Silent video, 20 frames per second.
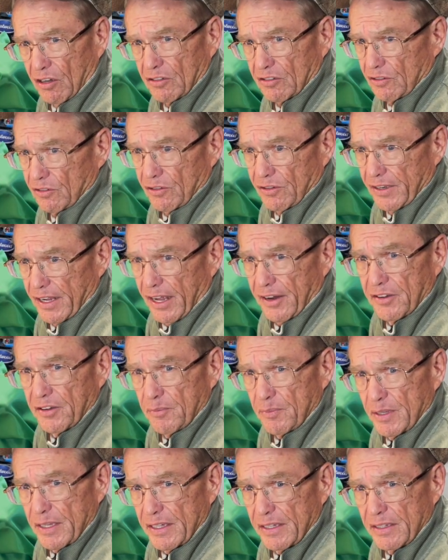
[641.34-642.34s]
turned out to
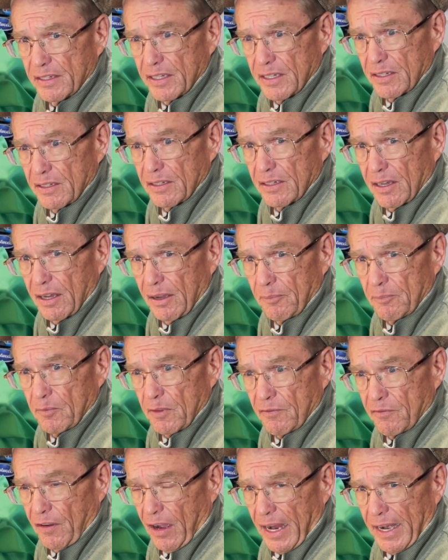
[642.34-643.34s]
be
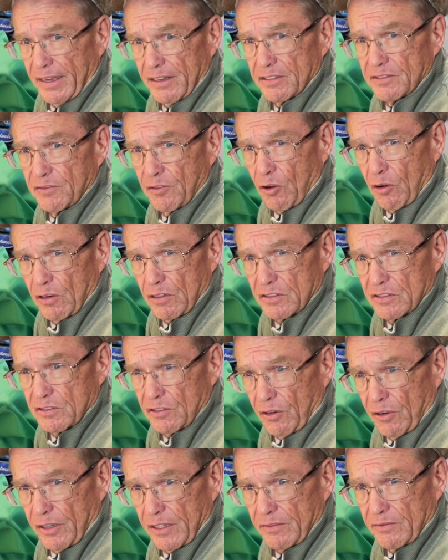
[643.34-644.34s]
fine as far as starting